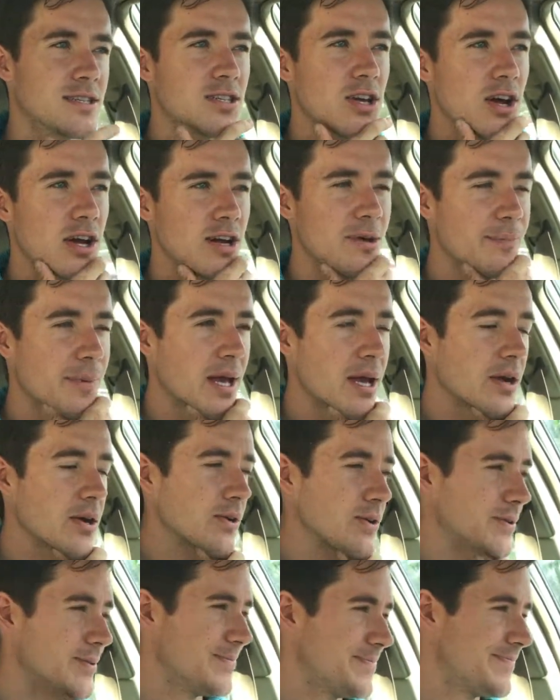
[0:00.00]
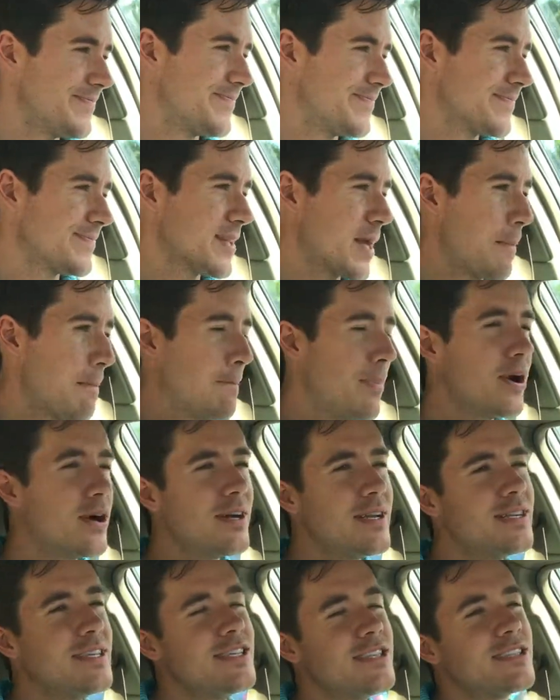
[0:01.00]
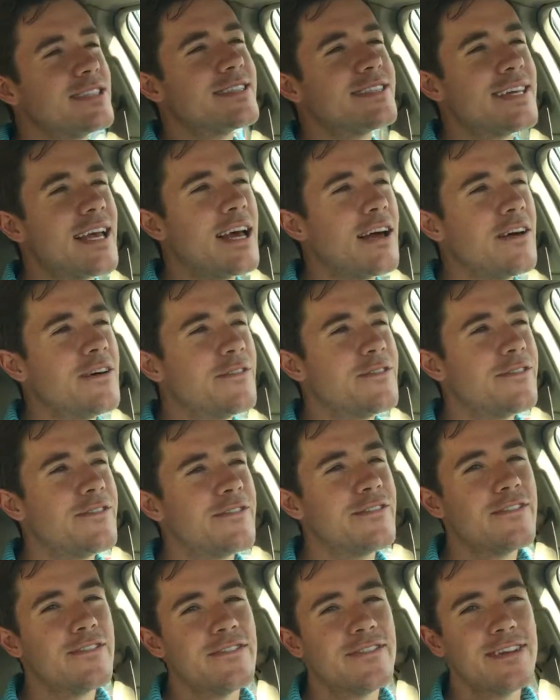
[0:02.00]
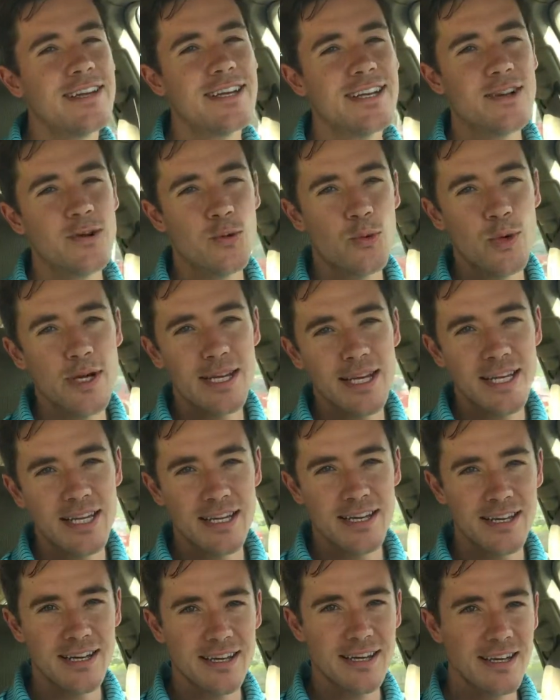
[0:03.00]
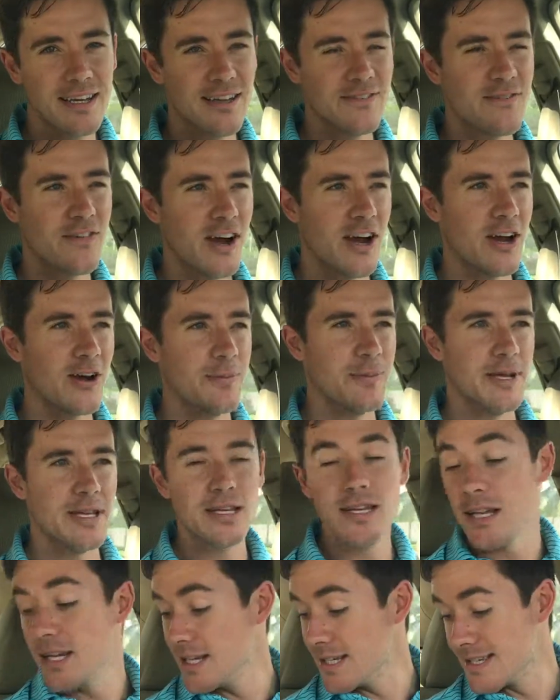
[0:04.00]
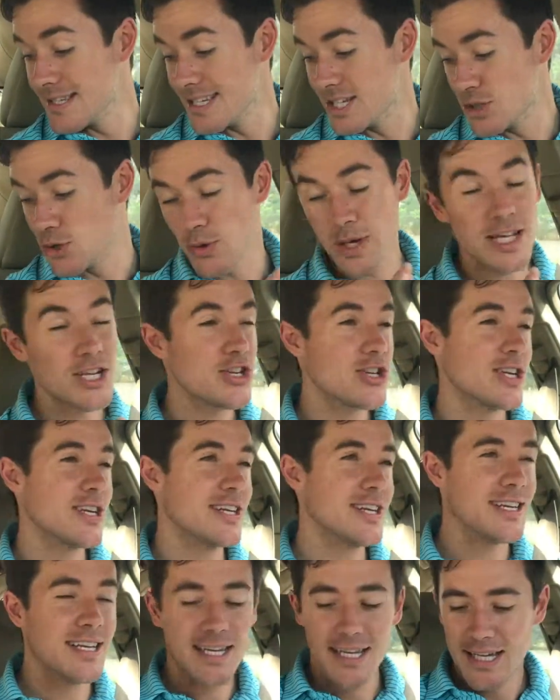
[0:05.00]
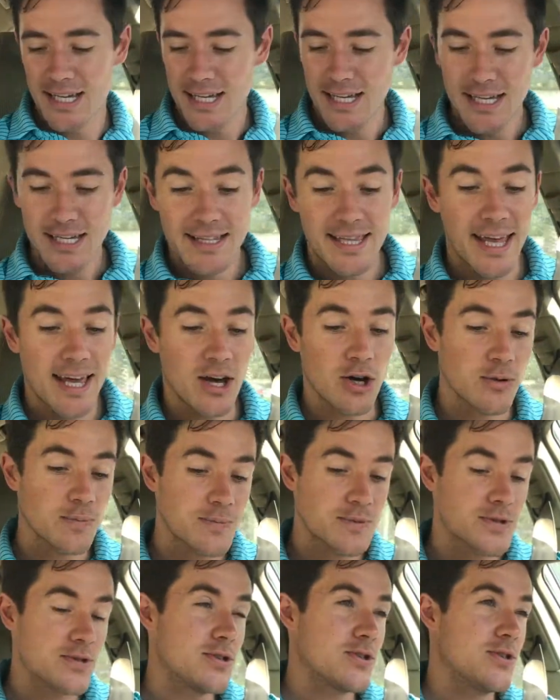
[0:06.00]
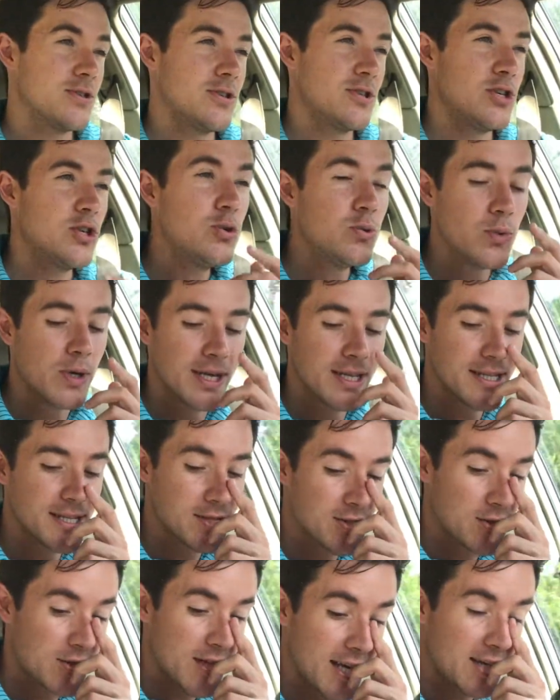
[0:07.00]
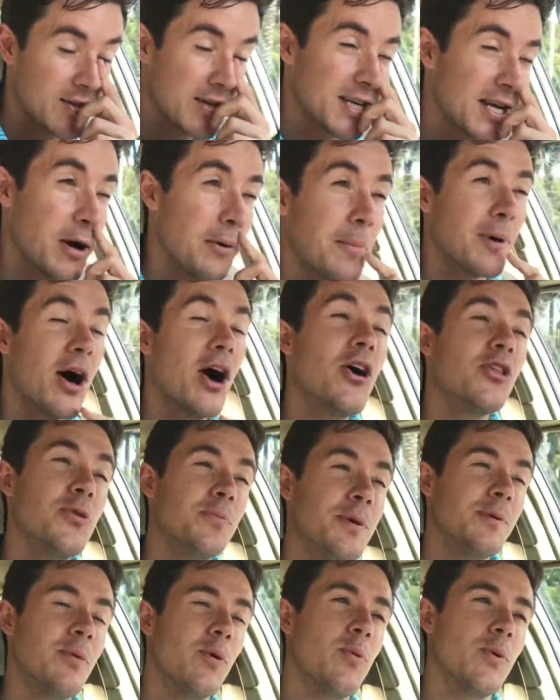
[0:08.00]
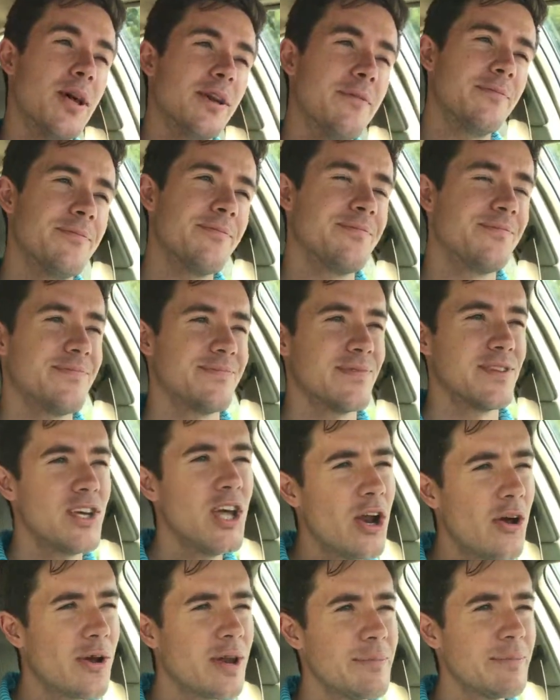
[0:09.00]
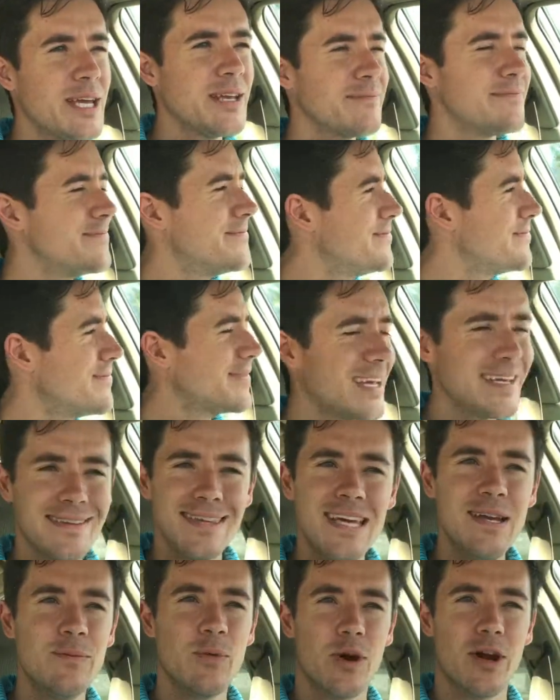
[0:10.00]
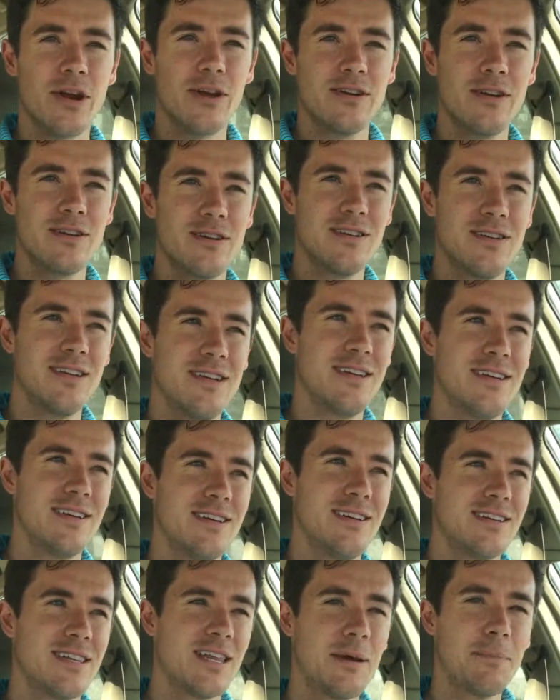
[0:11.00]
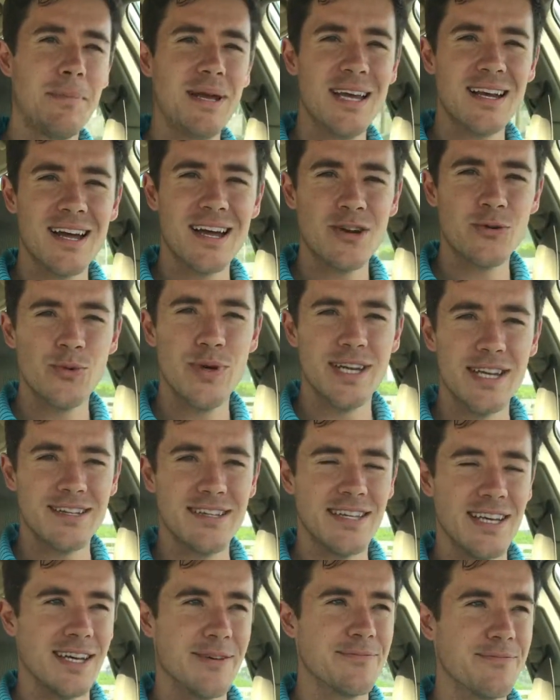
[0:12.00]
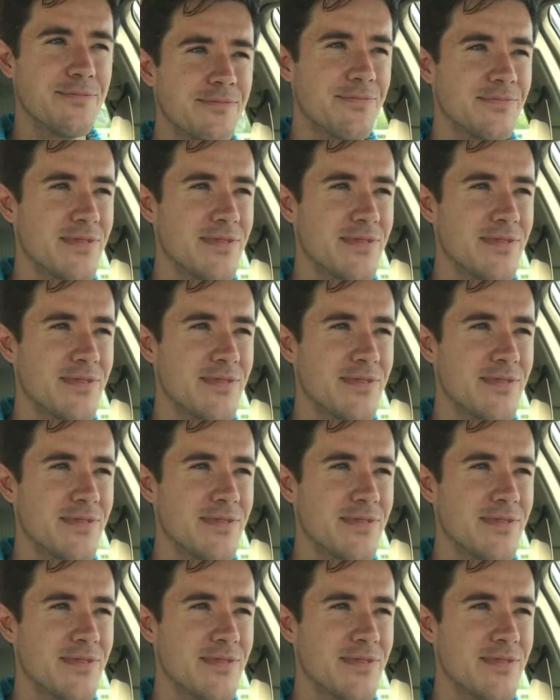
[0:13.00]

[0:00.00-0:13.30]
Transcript: talk about putting yourself in a winning environment, in a situation that helps you win so that you can help other people win. You know what I mean? Like teamwork. Like being on a winning team.